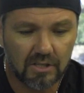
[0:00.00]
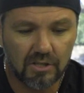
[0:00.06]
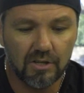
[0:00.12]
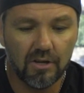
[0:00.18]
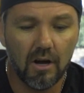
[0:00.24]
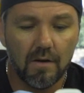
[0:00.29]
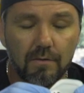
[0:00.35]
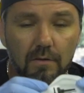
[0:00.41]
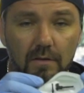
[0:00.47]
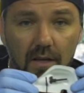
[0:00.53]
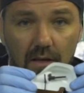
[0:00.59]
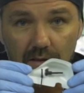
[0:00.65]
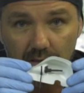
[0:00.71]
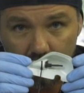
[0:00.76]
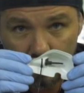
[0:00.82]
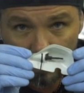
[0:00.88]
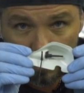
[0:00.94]
Get your knife on the
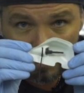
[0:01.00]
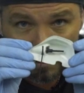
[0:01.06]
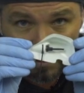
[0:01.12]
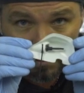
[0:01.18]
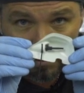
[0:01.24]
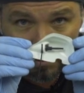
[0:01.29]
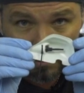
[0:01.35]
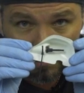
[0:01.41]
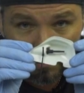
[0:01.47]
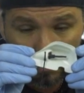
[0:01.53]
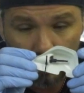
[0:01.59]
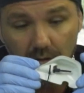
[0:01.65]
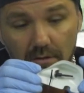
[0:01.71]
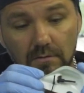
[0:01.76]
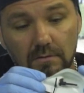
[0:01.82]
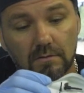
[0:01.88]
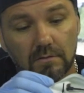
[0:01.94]
other side, that's what you've
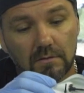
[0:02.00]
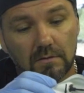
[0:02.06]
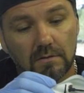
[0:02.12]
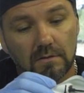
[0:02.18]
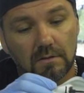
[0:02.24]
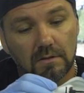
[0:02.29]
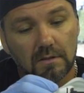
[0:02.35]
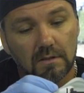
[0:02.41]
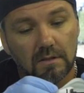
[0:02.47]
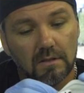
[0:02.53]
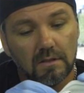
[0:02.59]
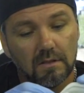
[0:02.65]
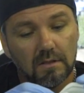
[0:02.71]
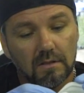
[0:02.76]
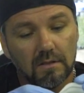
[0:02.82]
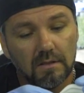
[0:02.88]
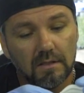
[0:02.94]
got.
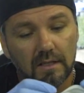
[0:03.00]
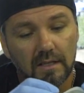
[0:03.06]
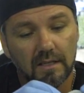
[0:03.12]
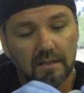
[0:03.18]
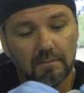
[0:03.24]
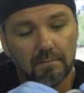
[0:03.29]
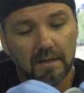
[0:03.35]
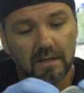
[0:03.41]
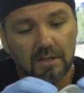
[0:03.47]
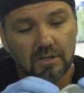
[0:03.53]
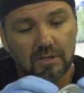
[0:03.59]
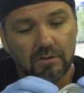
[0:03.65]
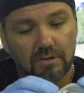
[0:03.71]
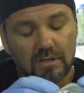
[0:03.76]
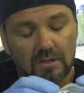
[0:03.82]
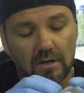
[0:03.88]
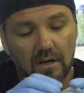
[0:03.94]
Okay, make
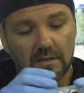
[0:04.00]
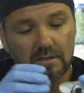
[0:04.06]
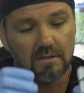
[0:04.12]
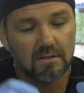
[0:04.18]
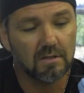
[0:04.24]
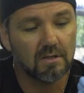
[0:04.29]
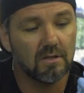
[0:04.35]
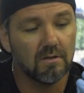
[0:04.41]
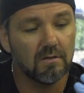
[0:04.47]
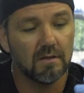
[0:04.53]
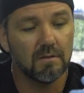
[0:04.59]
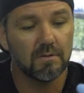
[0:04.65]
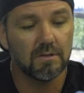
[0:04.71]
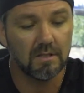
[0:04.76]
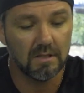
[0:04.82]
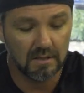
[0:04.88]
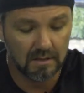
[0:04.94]
sure it's nice and secure,
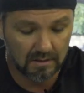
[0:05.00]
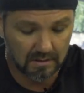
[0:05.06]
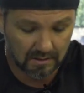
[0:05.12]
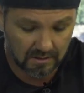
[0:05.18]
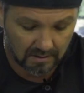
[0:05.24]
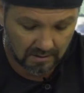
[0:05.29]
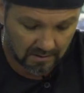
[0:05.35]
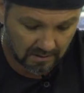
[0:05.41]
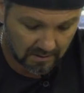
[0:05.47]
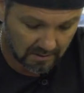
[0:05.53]
which it is.